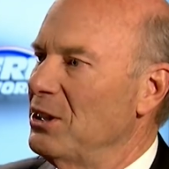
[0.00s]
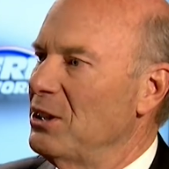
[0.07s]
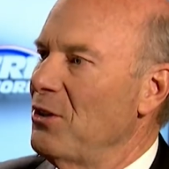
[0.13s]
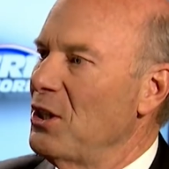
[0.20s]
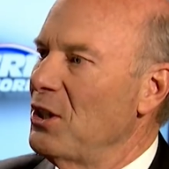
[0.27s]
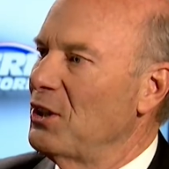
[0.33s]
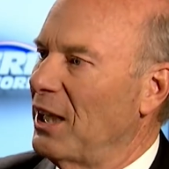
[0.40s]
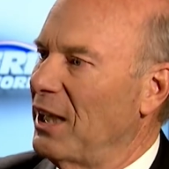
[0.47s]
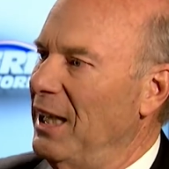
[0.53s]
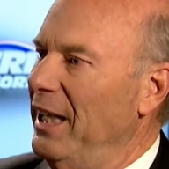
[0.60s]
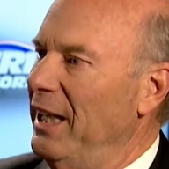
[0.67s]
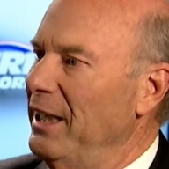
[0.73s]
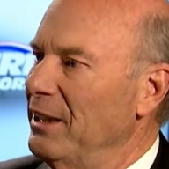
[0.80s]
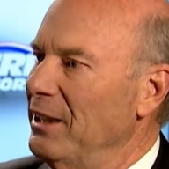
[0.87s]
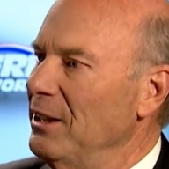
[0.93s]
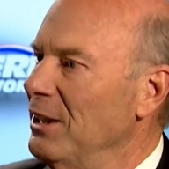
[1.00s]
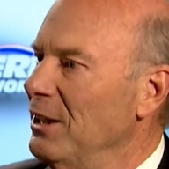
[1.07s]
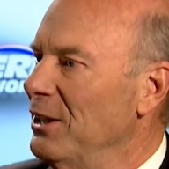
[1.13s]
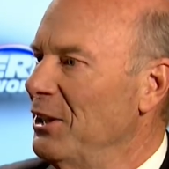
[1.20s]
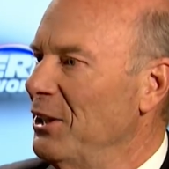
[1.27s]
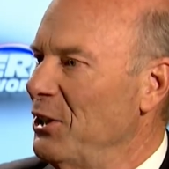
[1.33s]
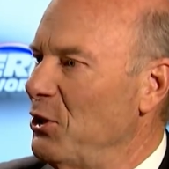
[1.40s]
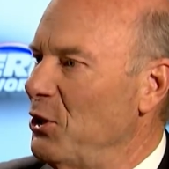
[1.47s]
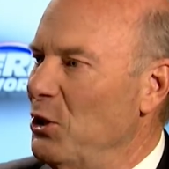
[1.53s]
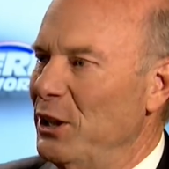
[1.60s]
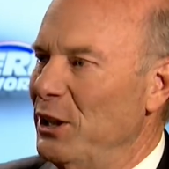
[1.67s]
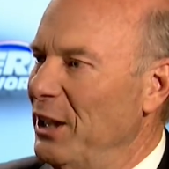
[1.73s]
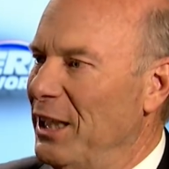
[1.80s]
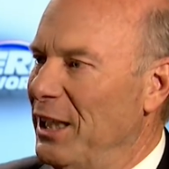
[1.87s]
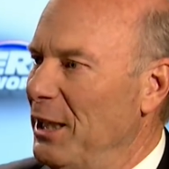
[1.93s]
so that the king
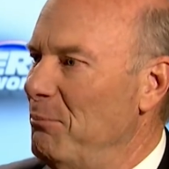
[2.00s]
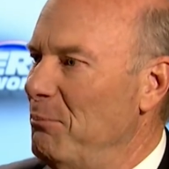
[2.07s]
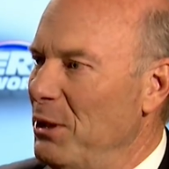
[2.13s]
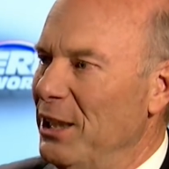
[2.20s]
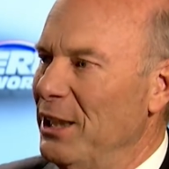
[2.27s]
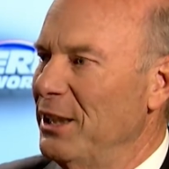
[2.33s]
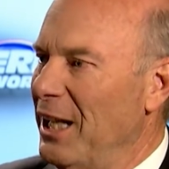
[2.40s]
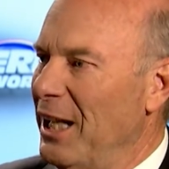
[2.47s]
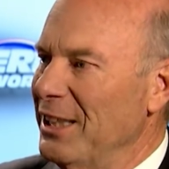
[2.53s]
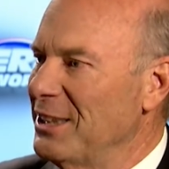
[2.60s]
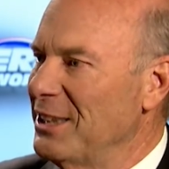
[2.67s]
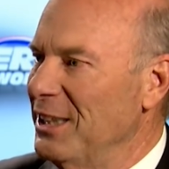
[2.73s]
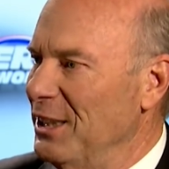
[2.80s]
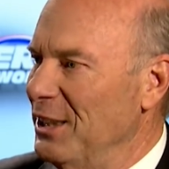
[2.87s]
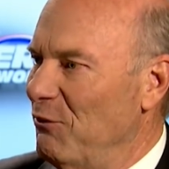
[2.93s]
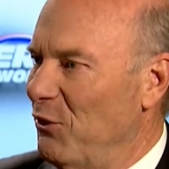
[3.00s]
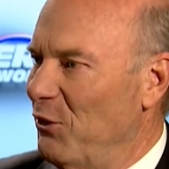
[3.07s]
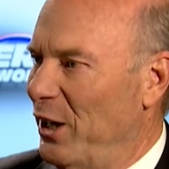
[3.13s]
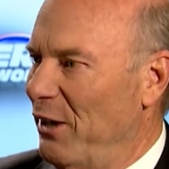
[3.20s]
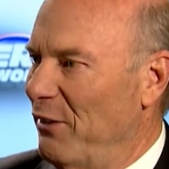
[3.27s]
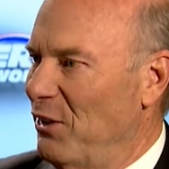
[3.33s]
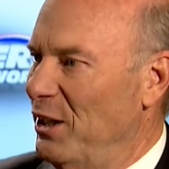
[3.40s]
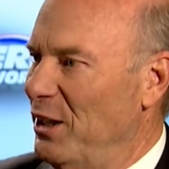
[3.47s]
couldn't keep you in custody forever.